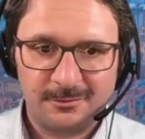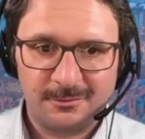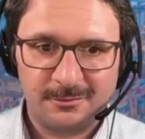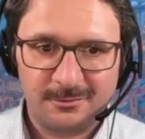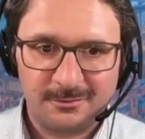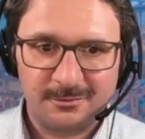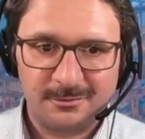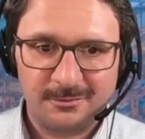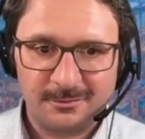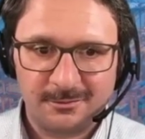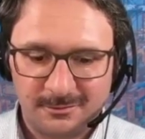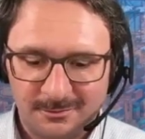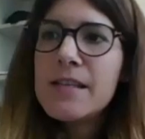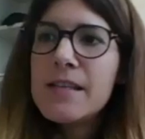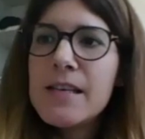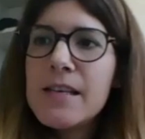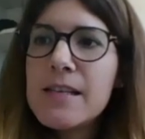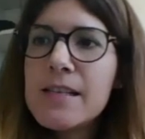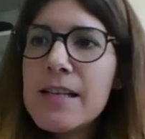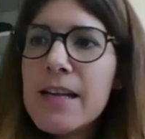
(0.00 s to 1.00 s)
Okay, it
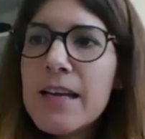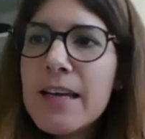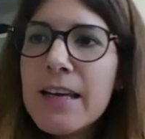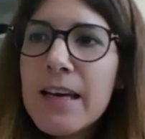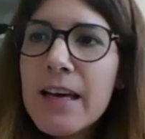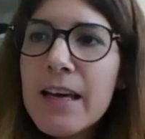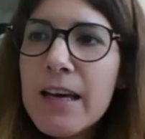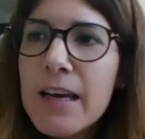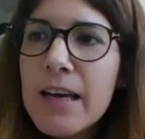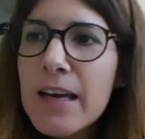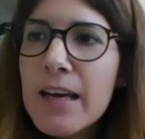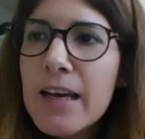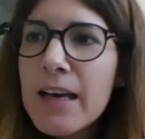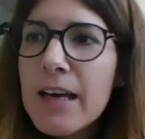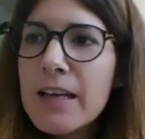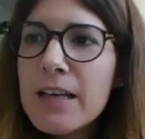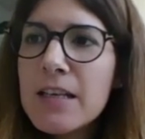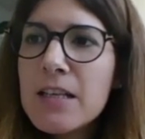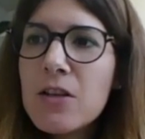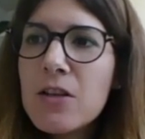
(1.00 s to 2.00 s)
says, like,
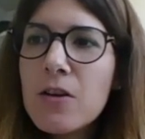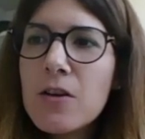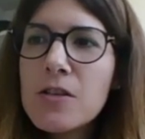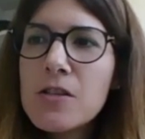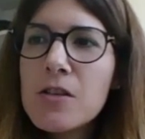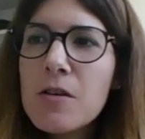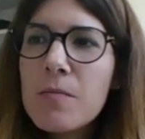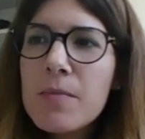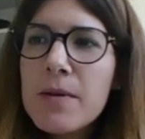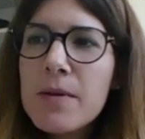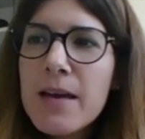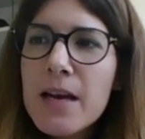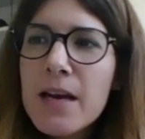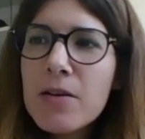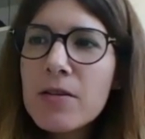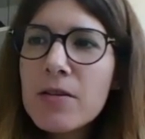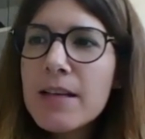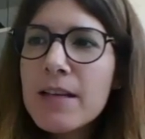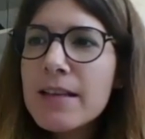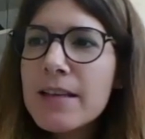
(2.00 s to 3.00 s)
can it also be
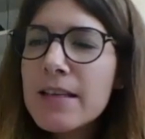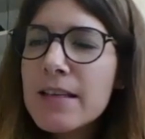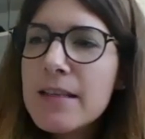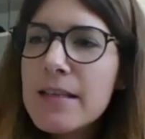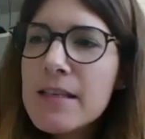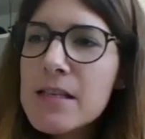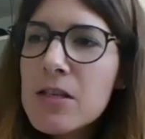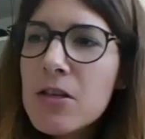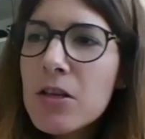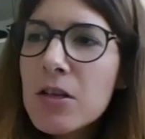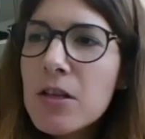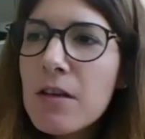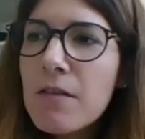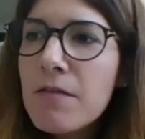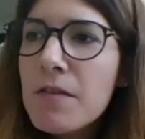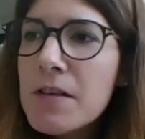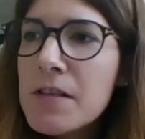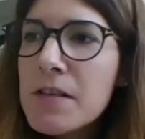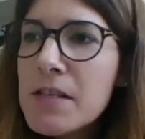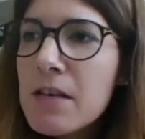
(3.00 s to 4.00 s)
argued that it is not a
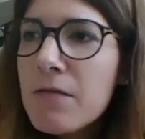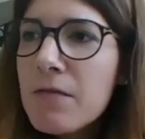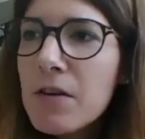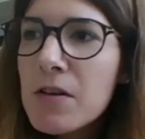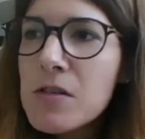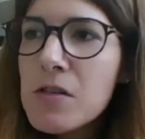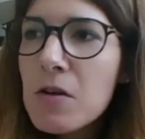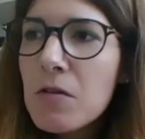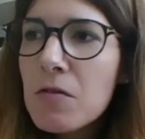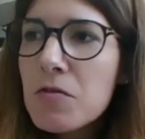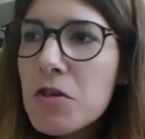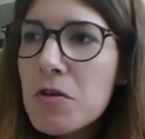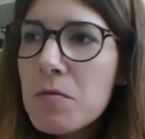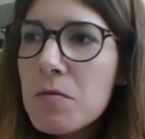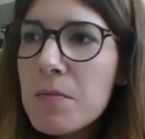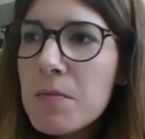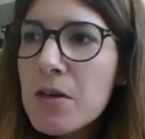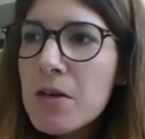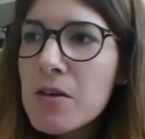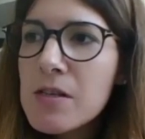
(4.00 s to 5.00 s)
feasible
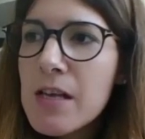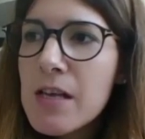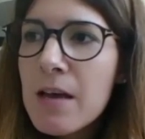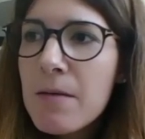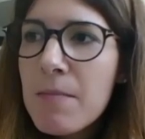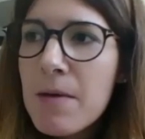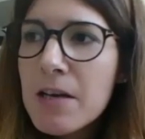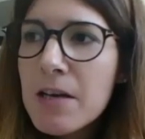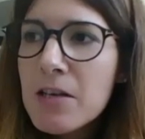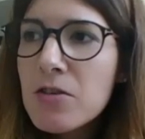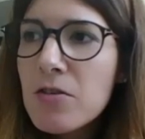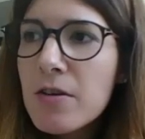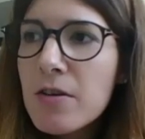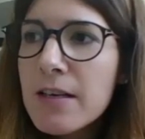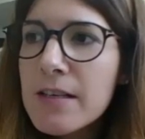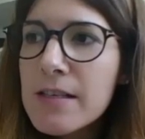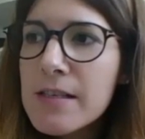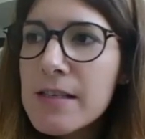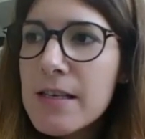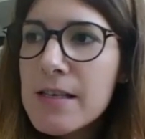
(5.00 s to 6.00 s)
solution because a vector
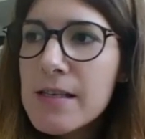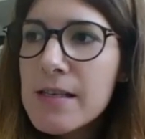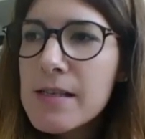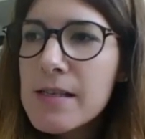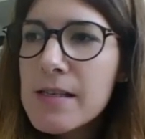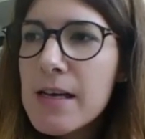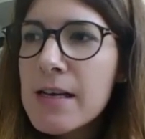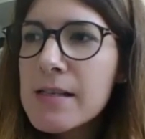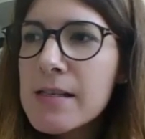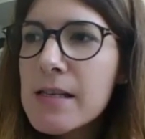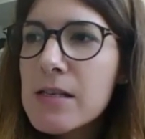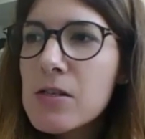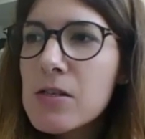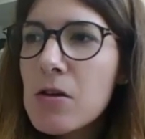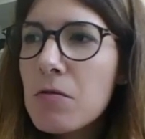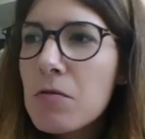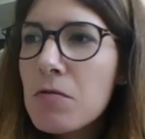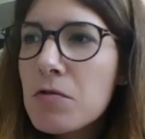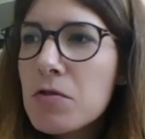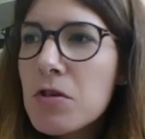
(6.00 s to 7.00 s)
exists as a
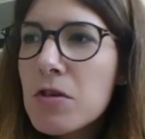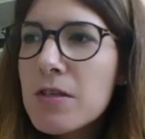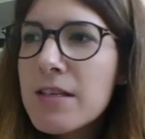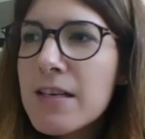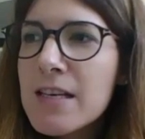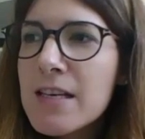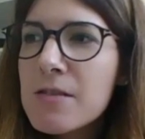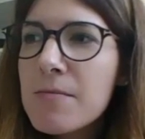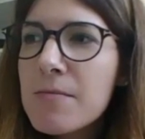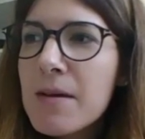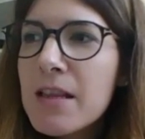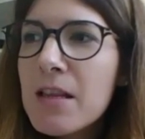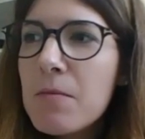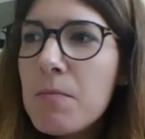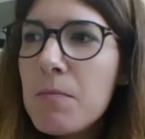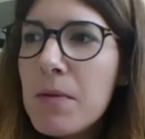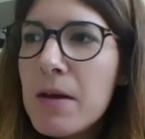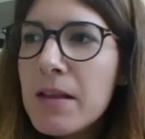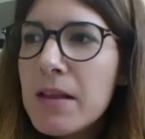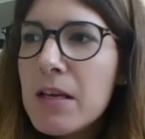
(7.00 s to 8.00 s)
solution just by
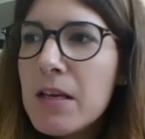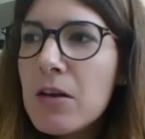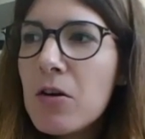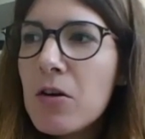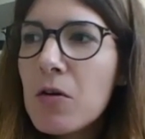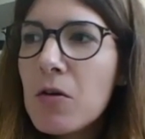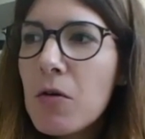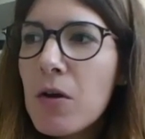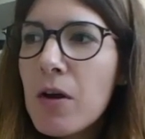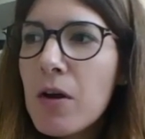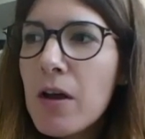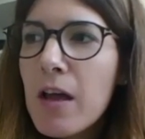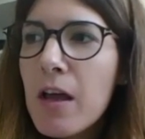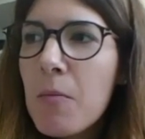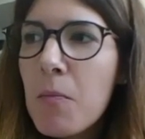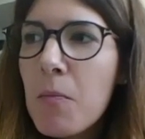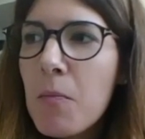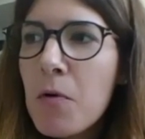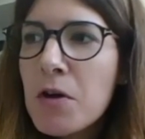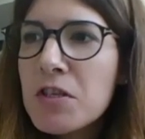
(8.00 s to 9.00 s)
depending on a
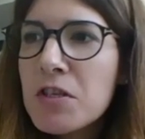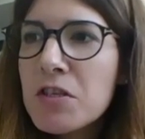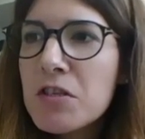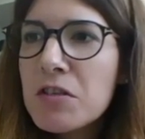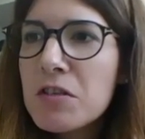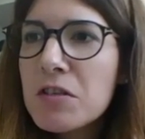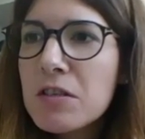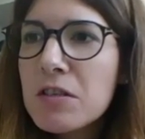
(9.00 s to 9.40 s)
point?